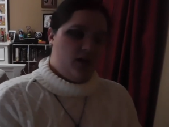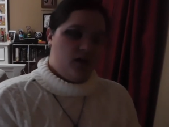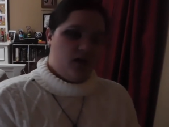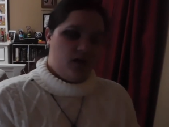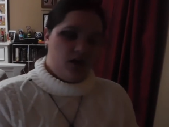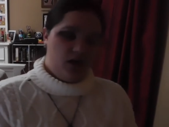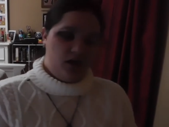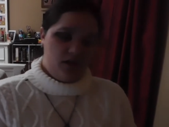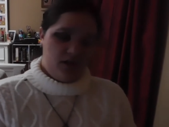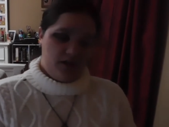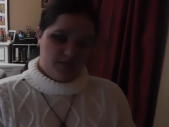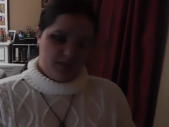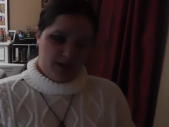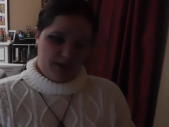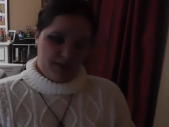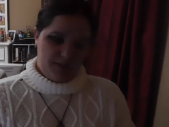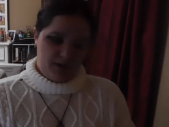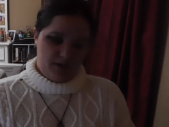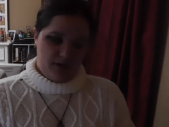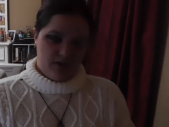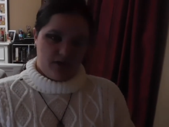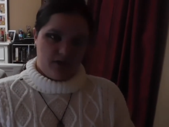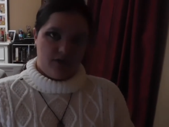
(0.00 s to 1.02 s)
All of my
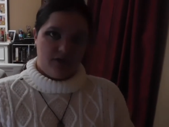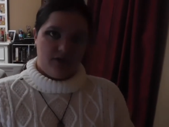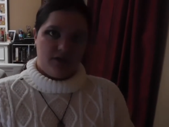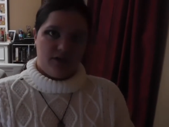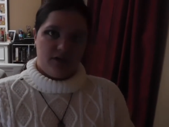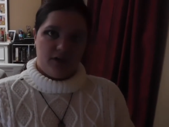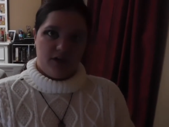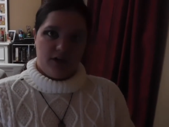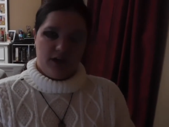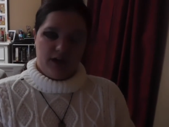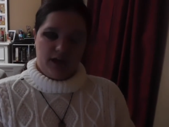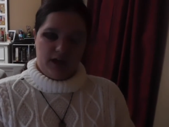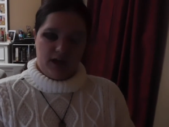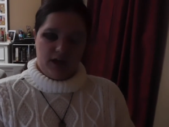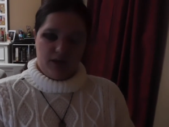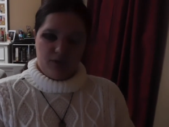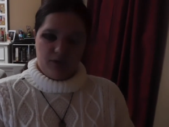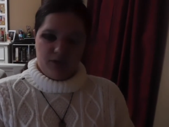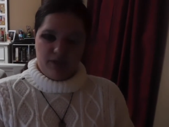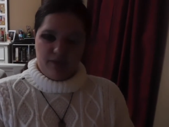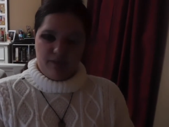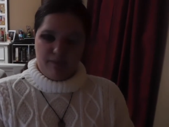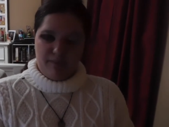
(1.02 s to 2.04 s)
mirrors are dirty
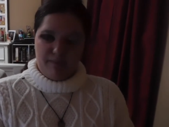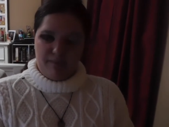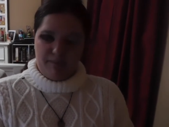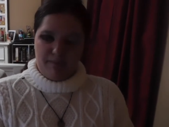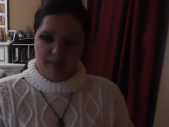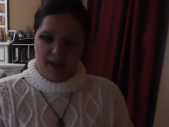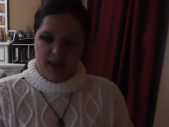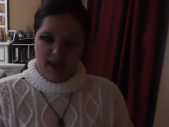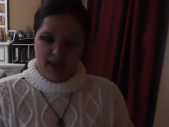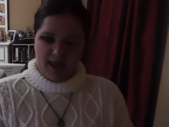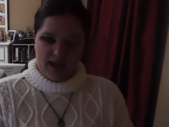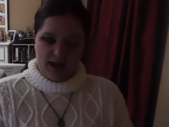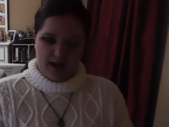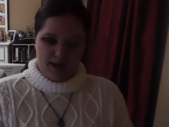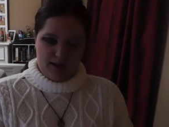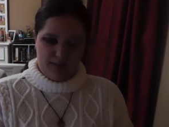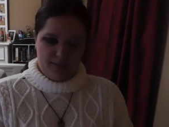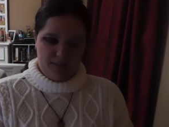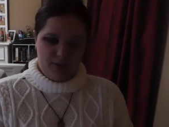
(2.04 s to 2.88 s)
with makeup.